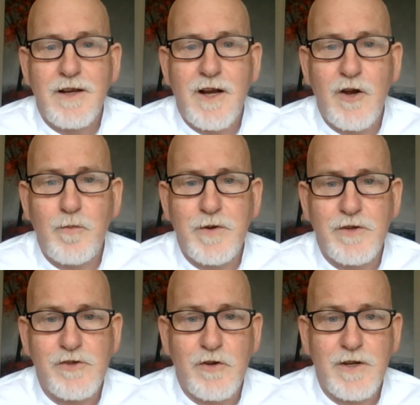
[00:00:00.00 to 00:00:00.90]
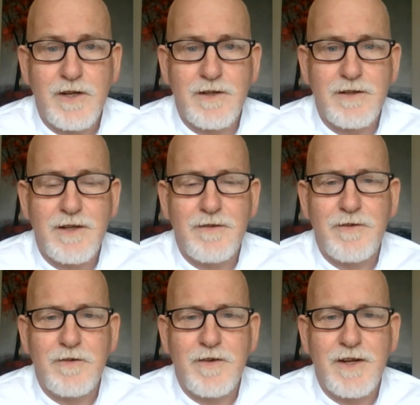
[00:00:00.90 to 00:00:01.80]
I hope you enjoyed it. If
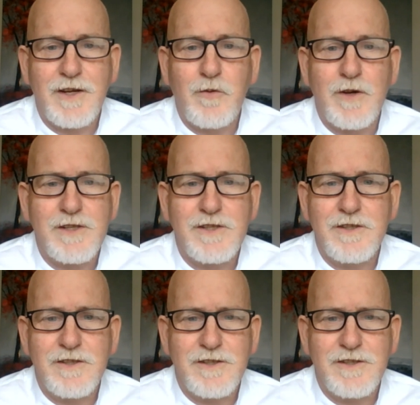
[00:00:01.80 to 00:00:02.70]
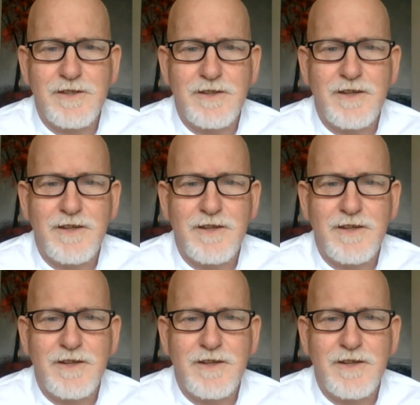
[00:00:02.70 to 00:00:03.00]
you have any questions,